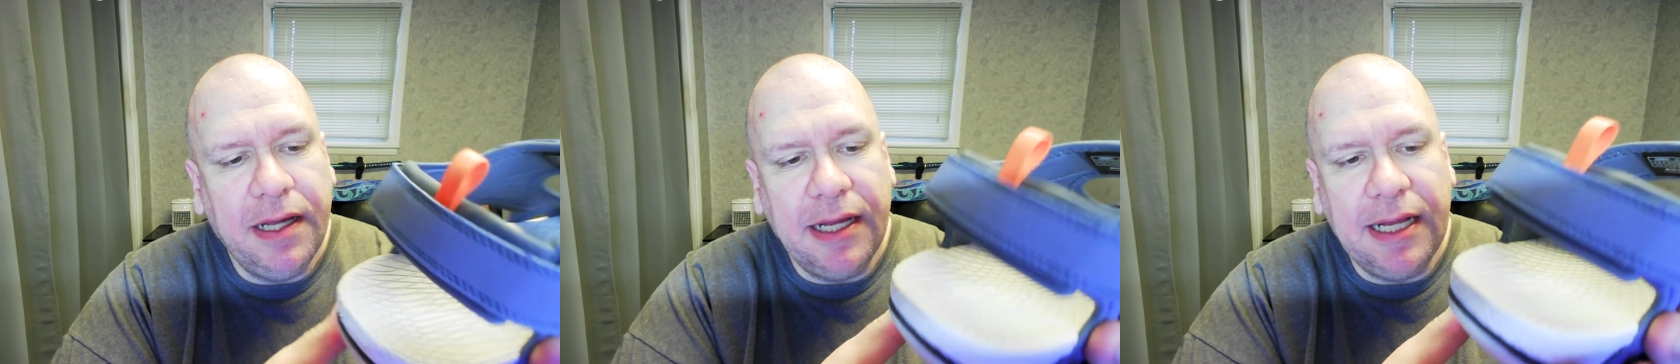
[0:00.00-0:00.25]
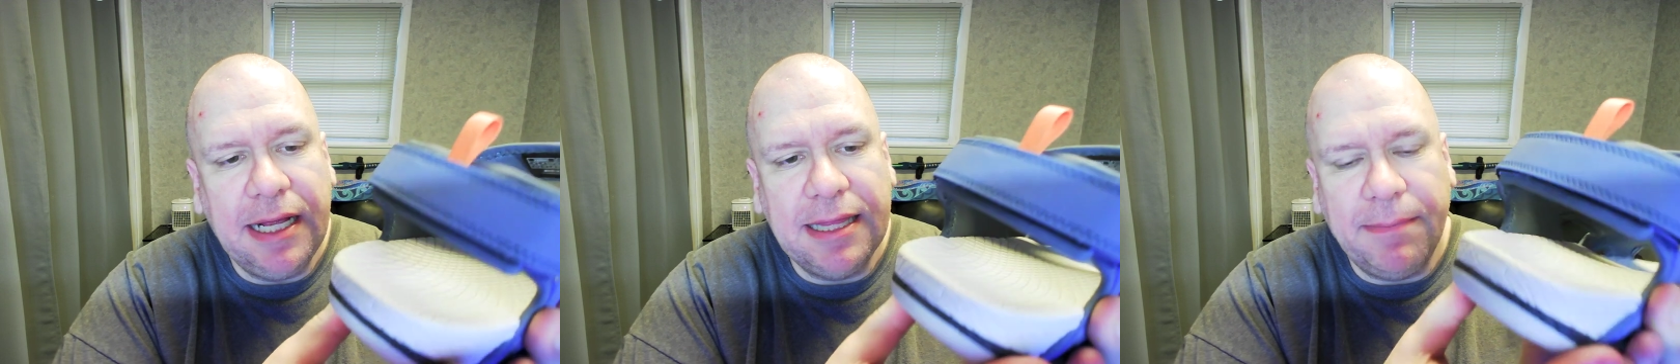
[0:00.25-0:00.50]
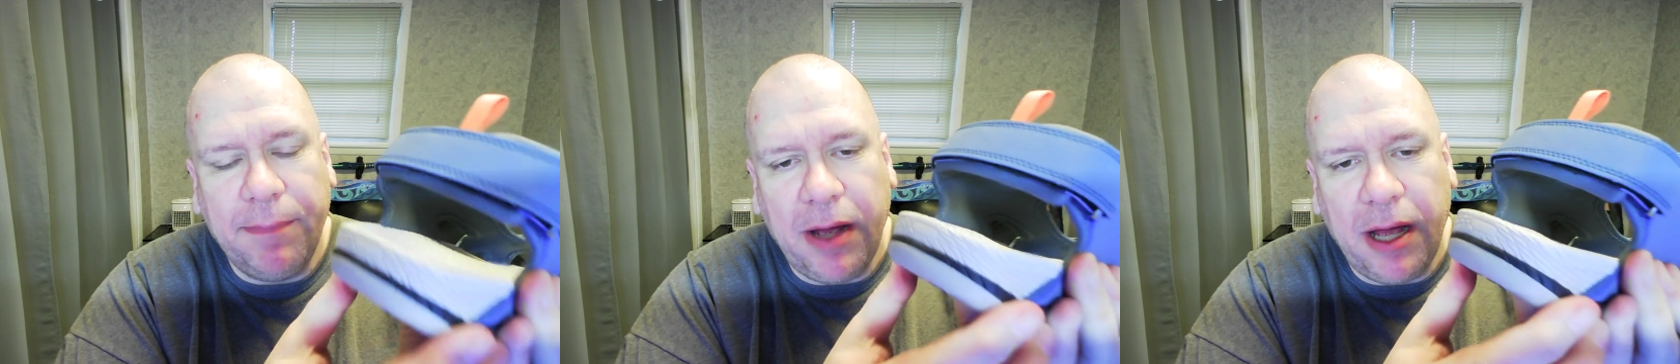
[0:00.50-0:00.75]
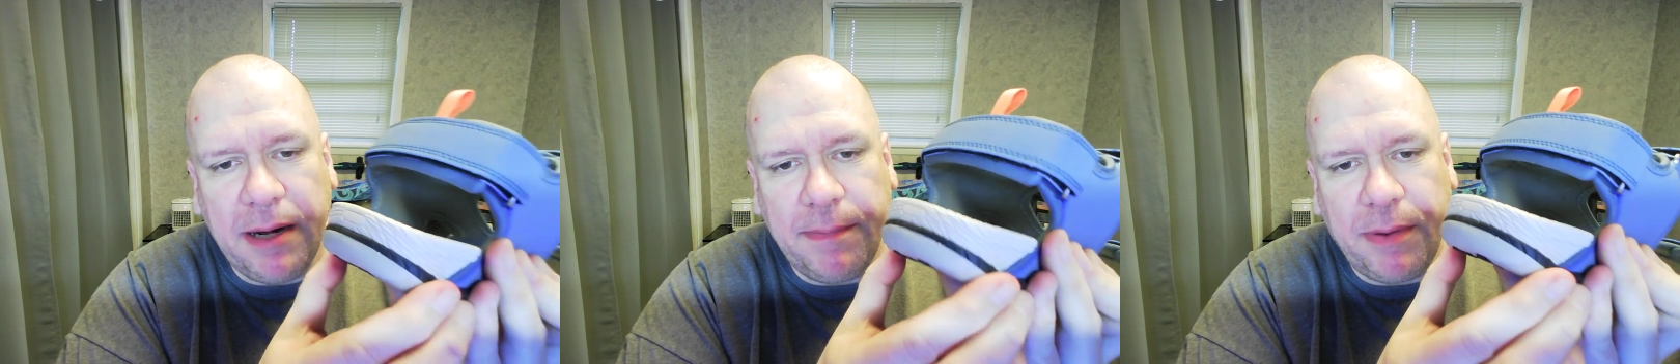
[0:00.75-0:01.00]
Yet the
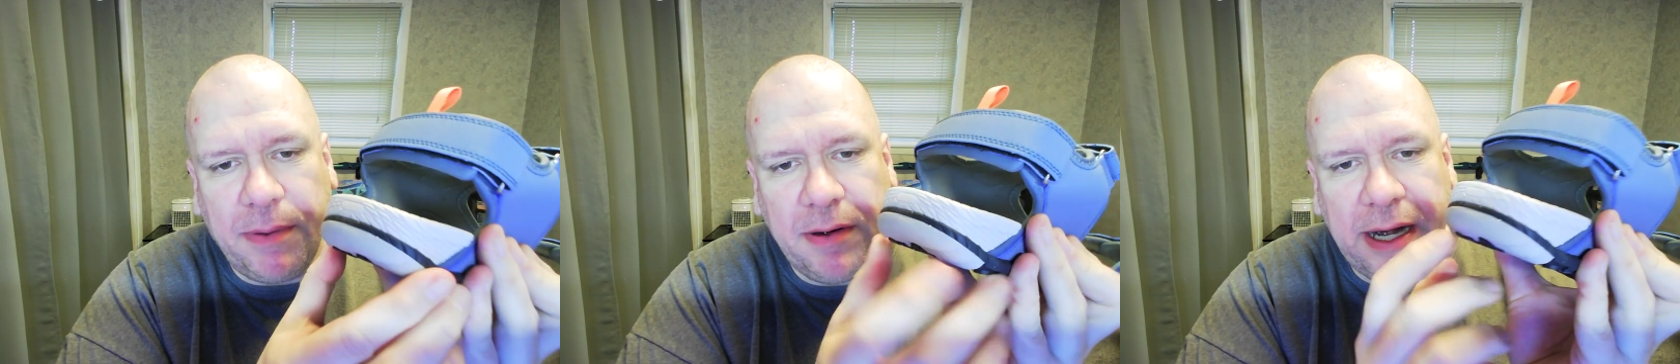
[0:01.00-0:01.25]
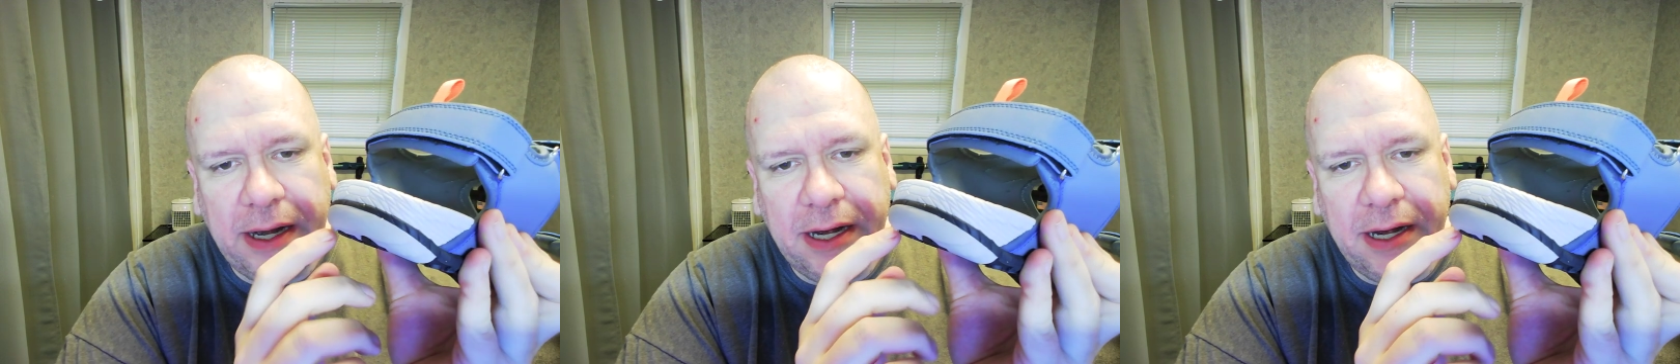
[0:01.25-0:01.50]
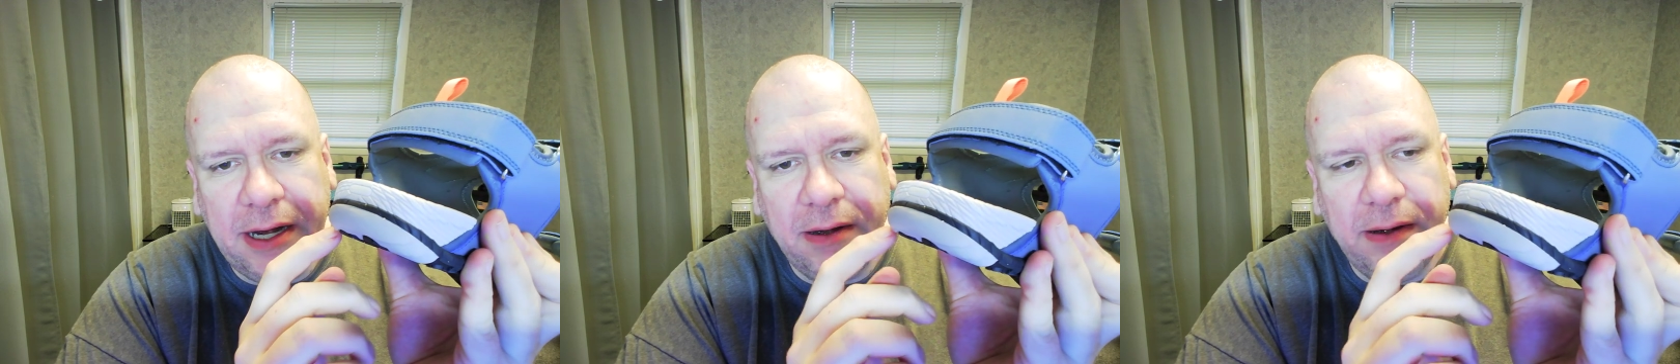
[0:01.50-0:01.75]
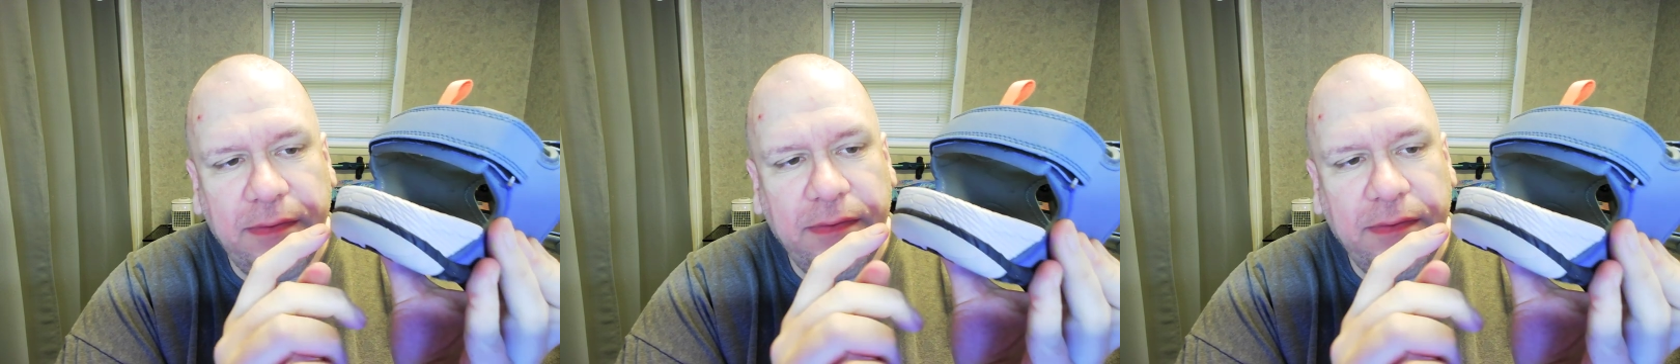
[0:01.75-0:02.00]
bottom part down here,
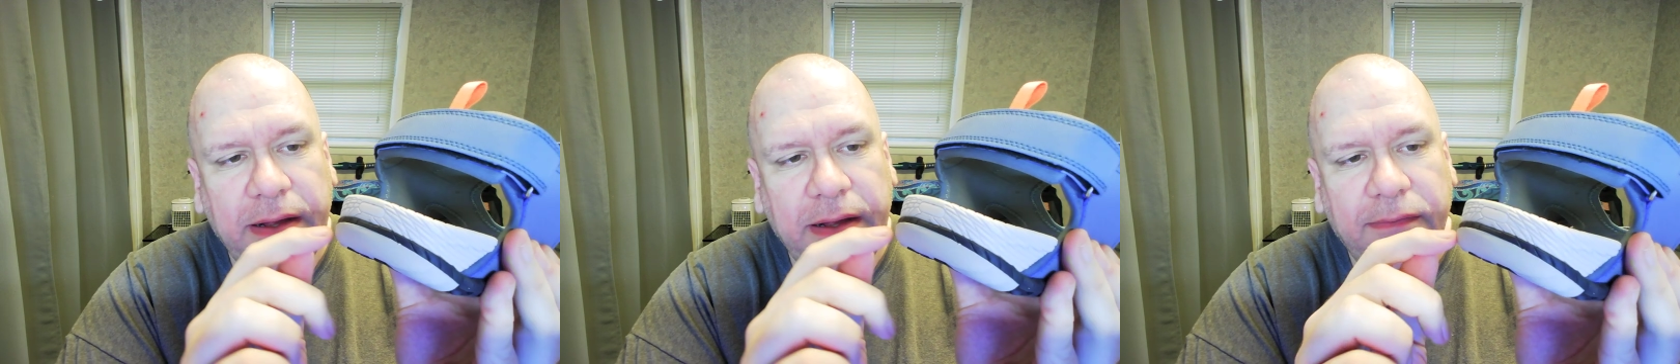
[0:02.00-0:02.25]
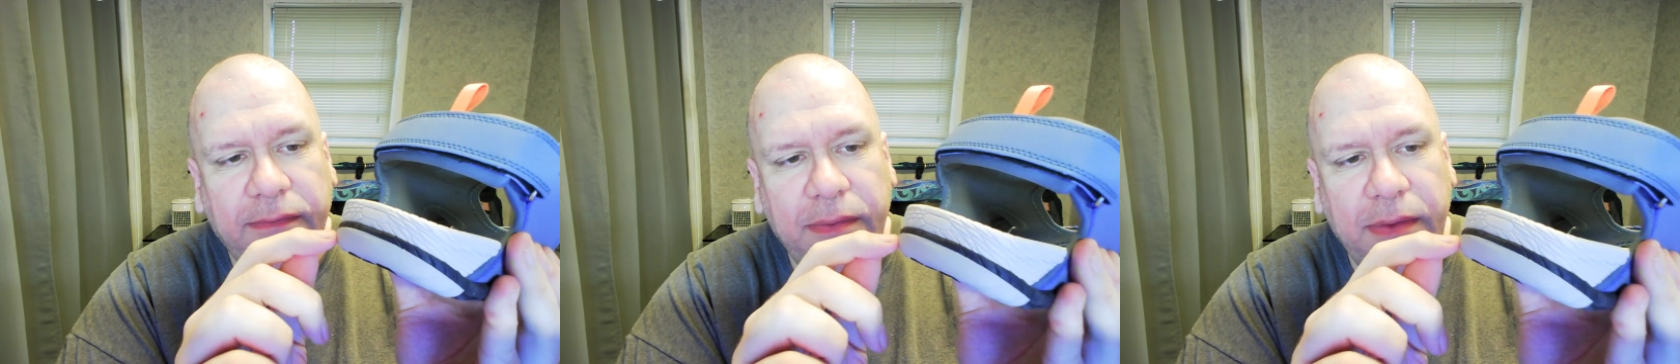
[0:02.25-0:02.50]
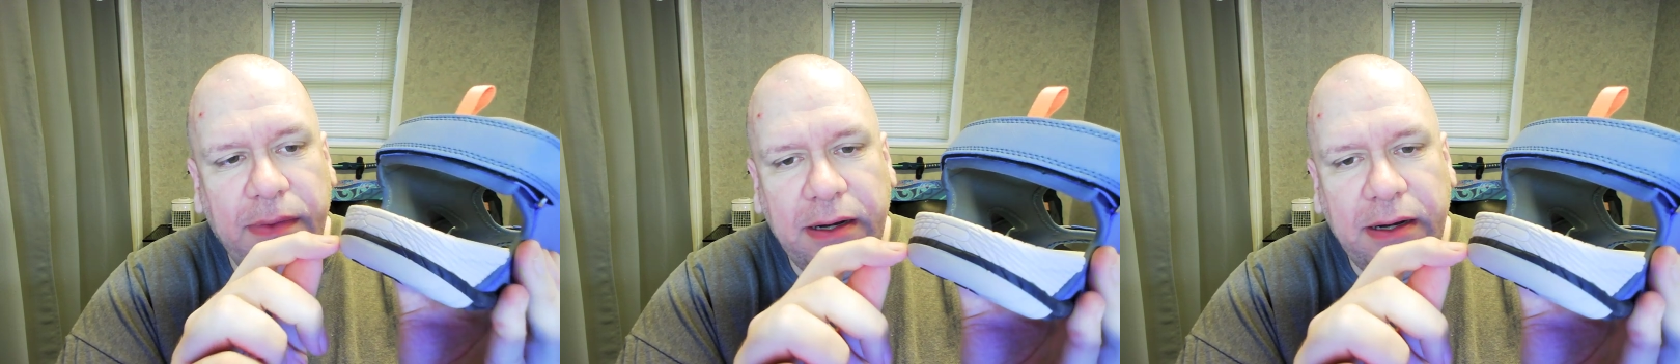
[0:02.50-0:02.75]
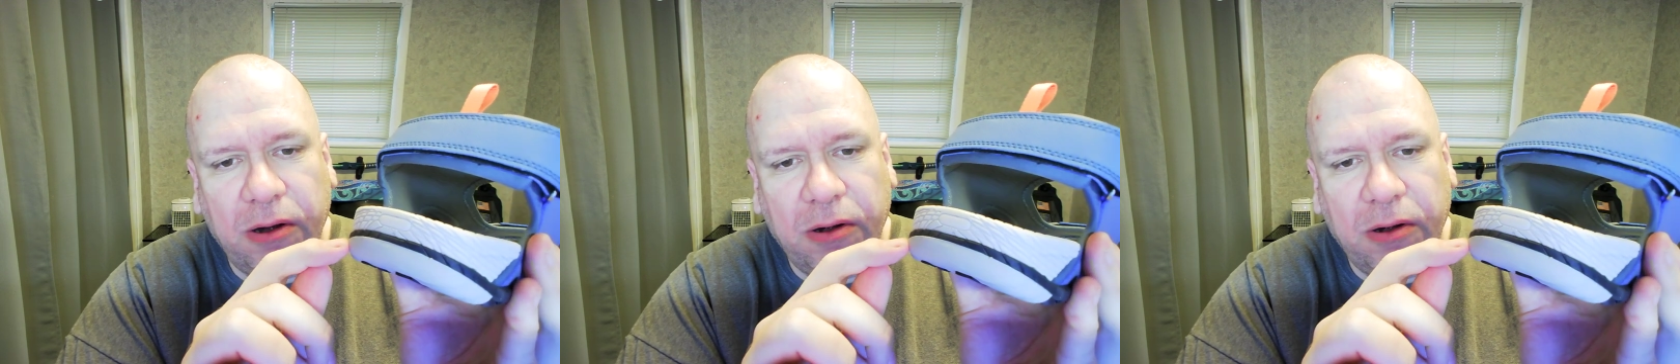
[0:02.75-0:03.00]
everything from that
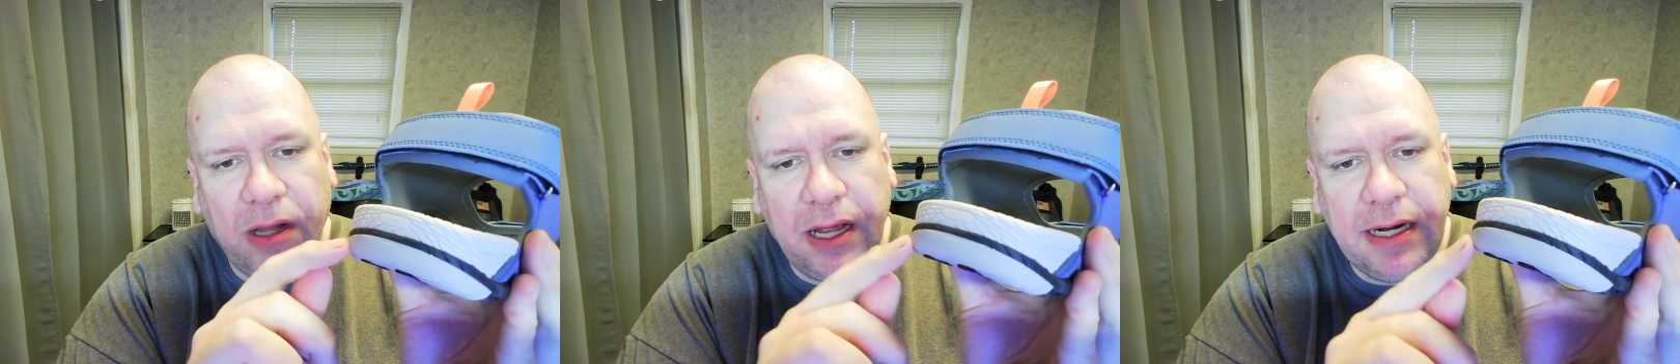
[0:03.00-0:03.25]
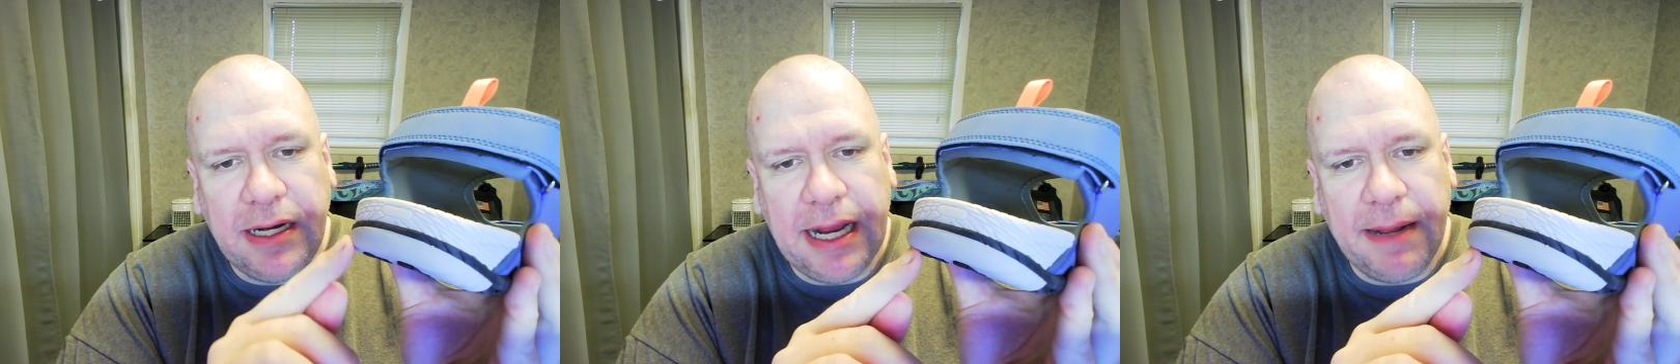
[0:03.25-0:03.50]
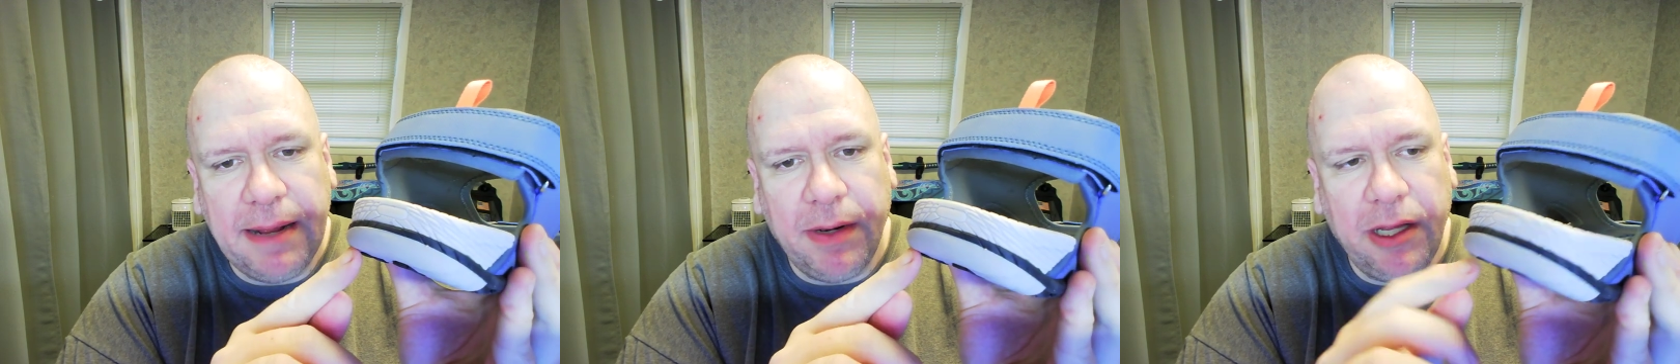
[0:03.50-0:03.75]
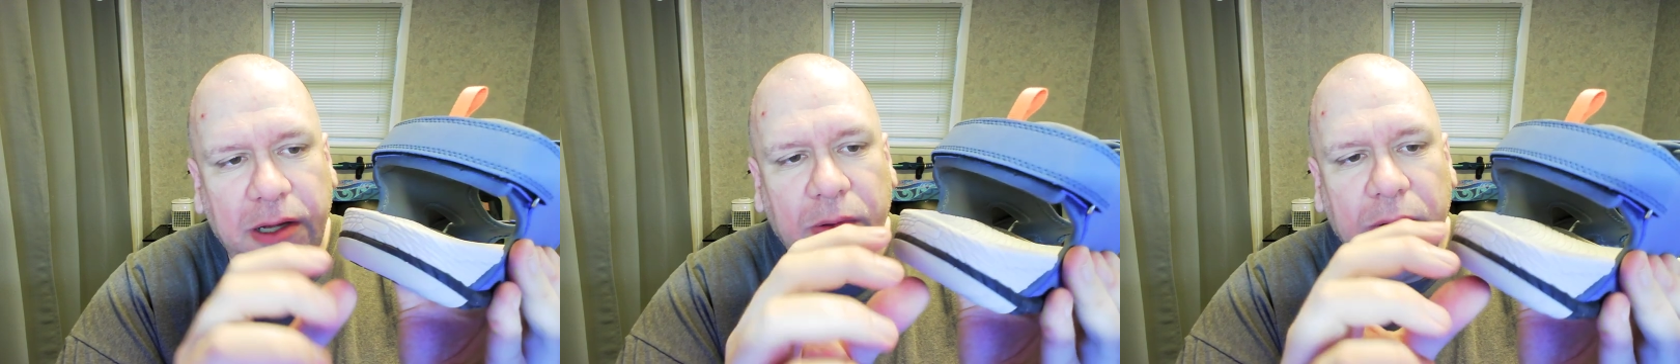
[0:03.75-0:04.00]
dark line down
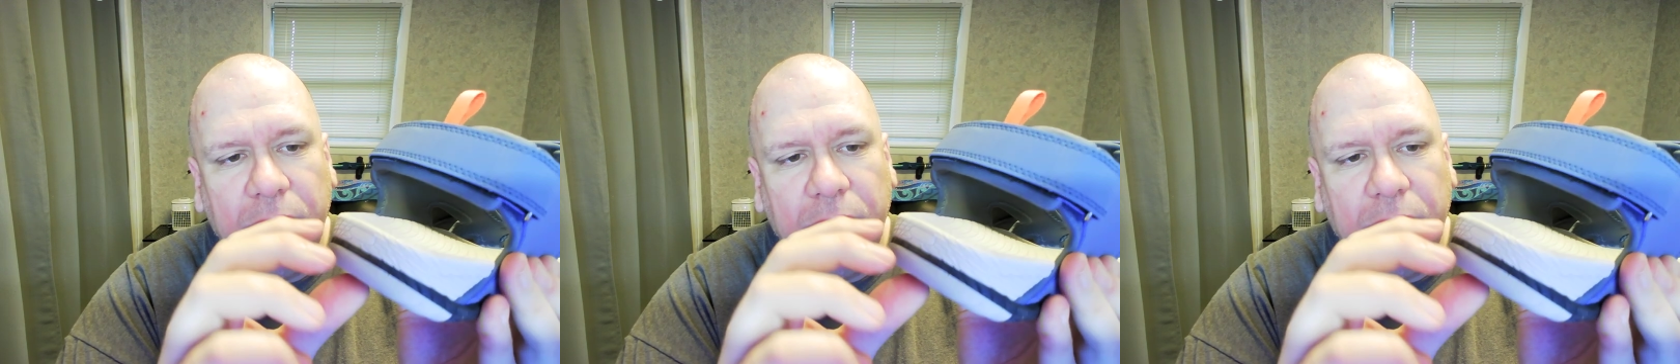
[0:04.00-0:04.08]
below